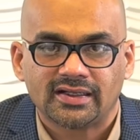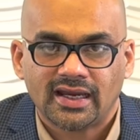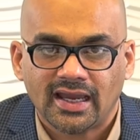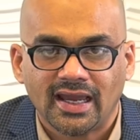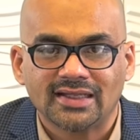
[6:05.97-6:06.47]

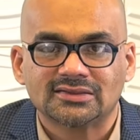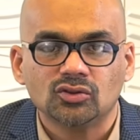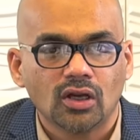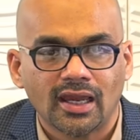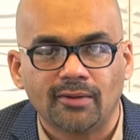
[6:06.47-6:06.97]
has
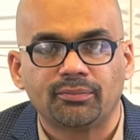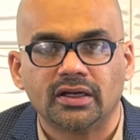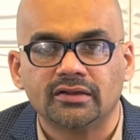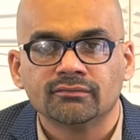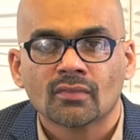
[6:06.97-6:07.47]
to
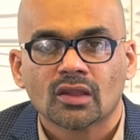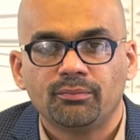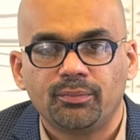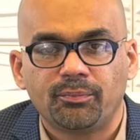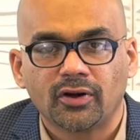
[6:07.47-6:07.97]
happen
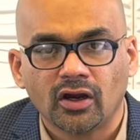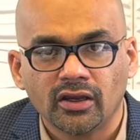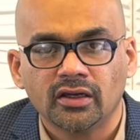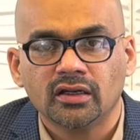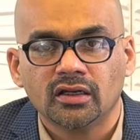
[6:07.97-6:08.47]

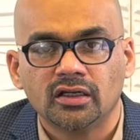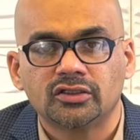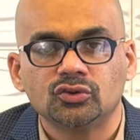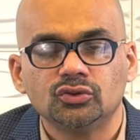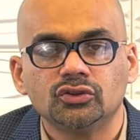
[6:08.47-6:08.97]
prior
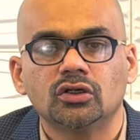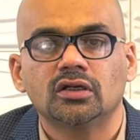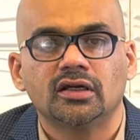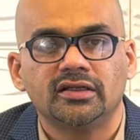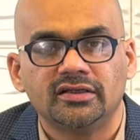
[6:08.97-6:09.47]
to your
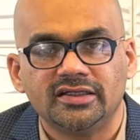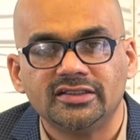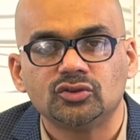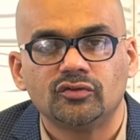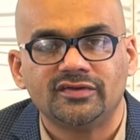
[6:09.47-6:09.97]

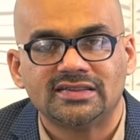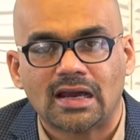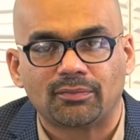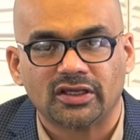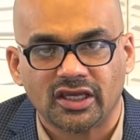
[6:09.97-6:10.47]
E2 visa
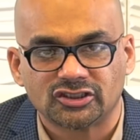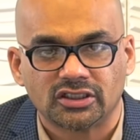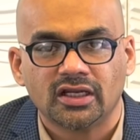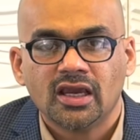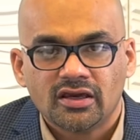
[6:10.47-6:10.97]

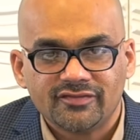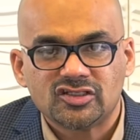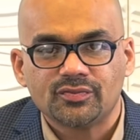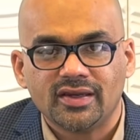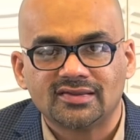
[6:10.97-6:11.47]
application,
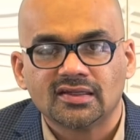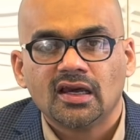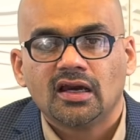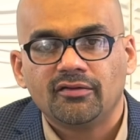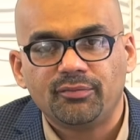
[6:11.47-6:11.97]
which means
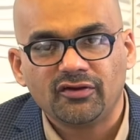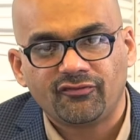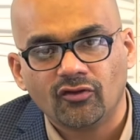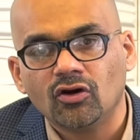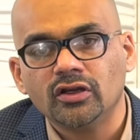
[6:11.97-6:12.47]

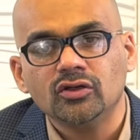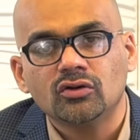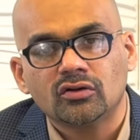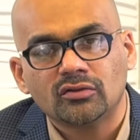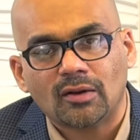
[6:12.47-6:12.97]
before
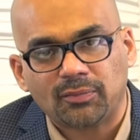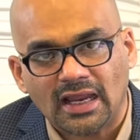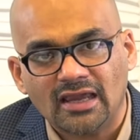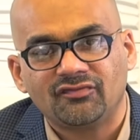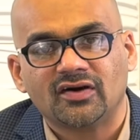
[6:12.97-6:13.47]
you
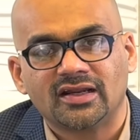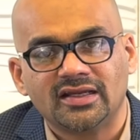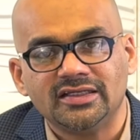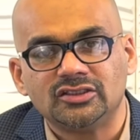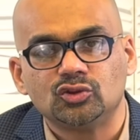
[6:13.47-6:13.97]
apply for a
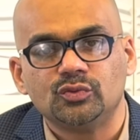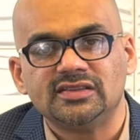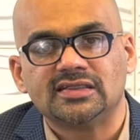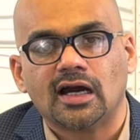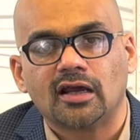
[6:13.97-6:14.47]
E2
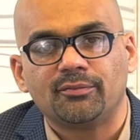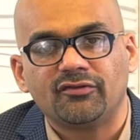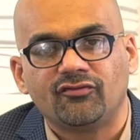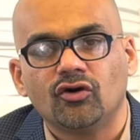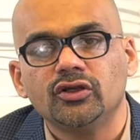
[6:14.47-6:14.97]
visa or
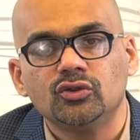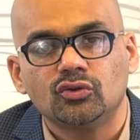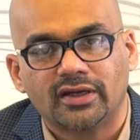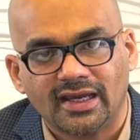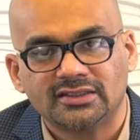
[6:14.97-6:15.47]
before
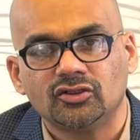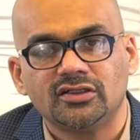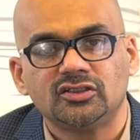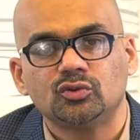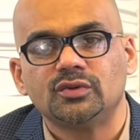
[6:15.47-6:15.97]
you get your
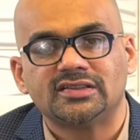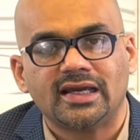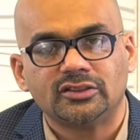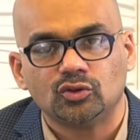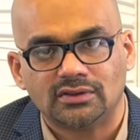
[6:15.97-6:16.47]
E2 visa
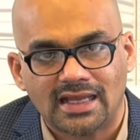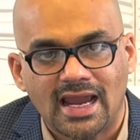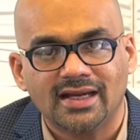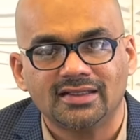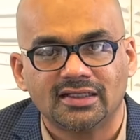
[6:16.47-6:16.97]
and you
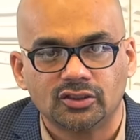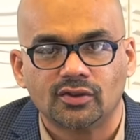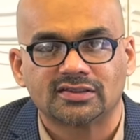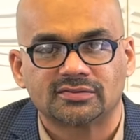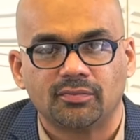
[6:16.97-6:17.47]
land in the
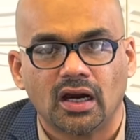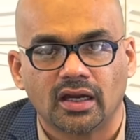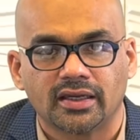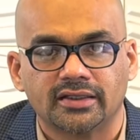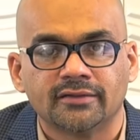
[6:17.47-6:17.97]
US
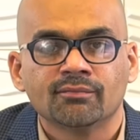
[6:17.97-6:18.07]
market,